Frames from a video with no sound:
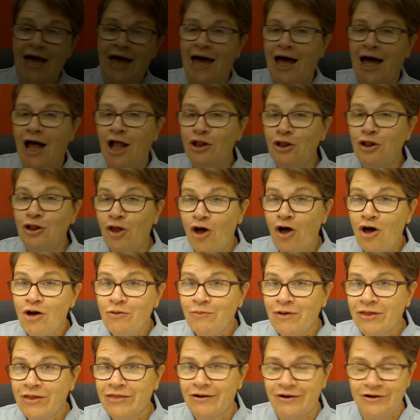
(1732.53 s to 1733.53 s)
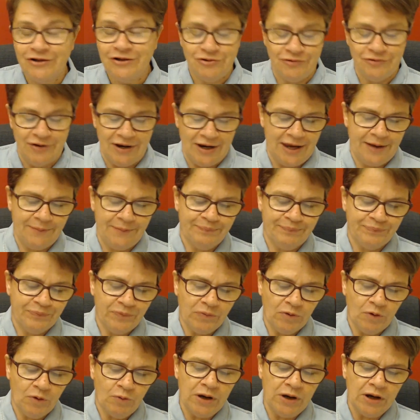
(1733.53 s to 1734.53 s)
Along with our training,
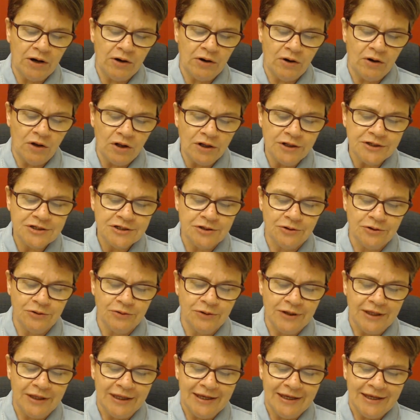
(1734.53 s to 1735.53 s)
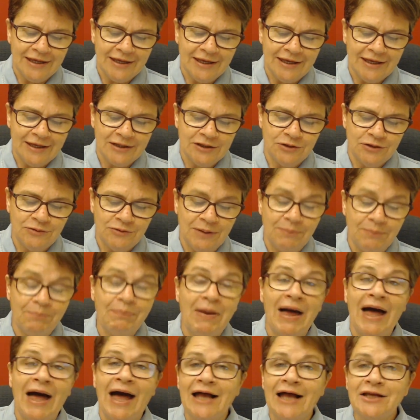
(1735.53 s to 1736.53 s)
we are also uh, doing
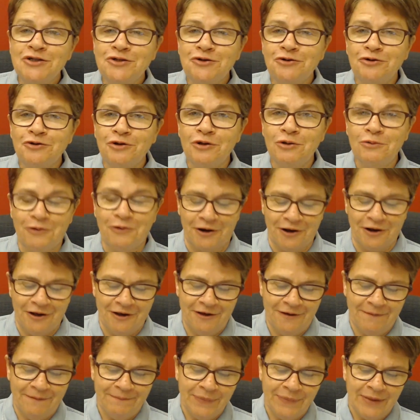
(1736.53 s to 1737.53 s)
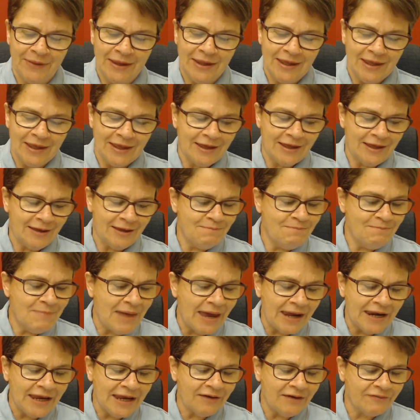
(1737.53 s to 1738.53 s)
pastoral work. Uh,
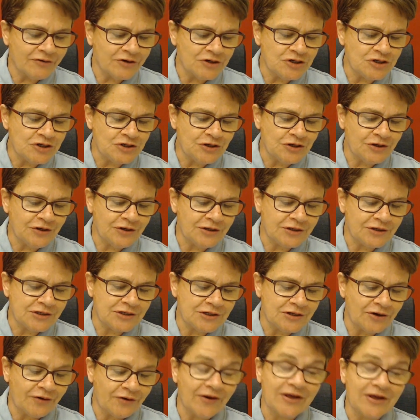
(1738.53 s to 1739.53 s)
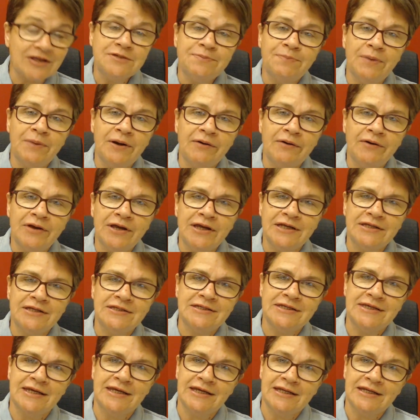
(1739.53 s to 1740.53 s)
many of our students are
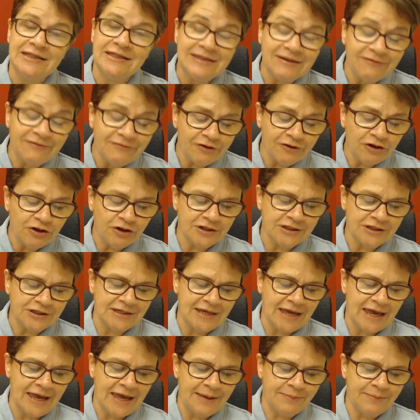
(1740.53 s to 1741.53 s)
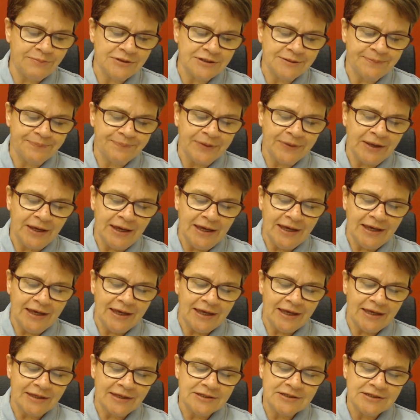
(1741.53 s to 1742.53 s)
experiencing difficult times.
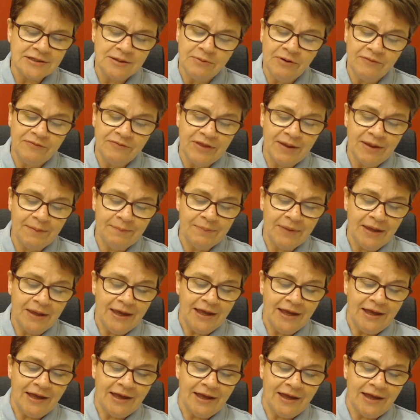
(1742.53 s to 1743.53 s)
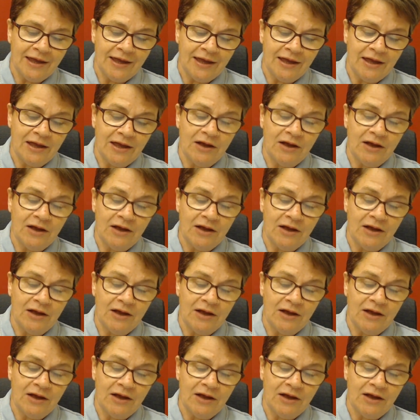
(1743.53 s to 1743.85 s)
Uh, some of them uh,